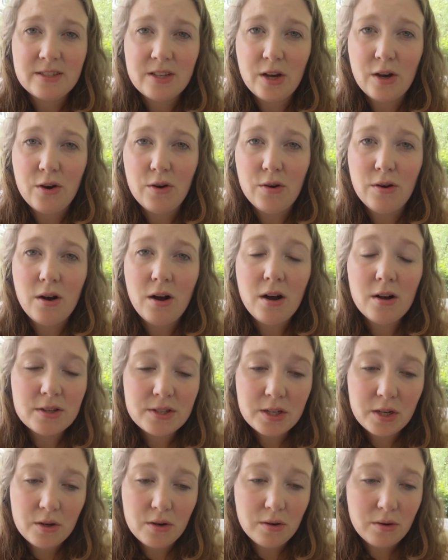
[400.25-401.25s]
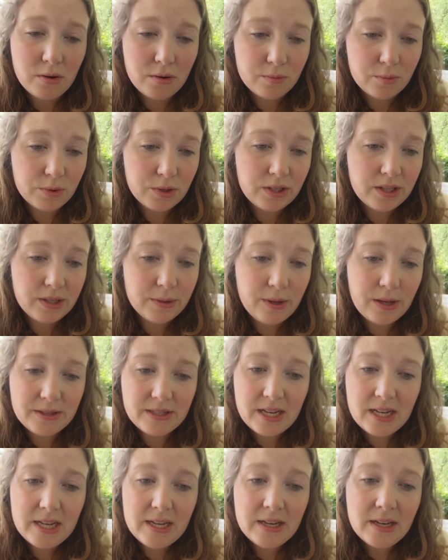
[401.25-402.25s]
So also really well
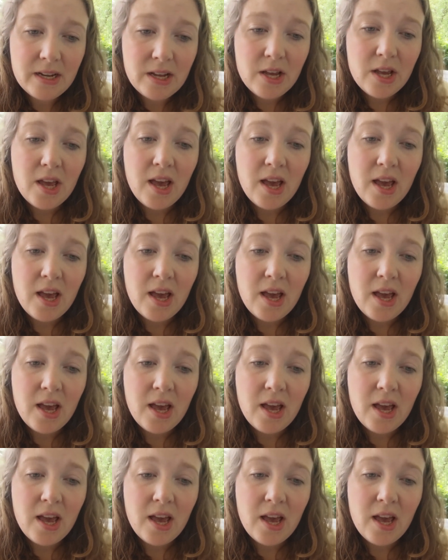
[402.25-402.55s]
done.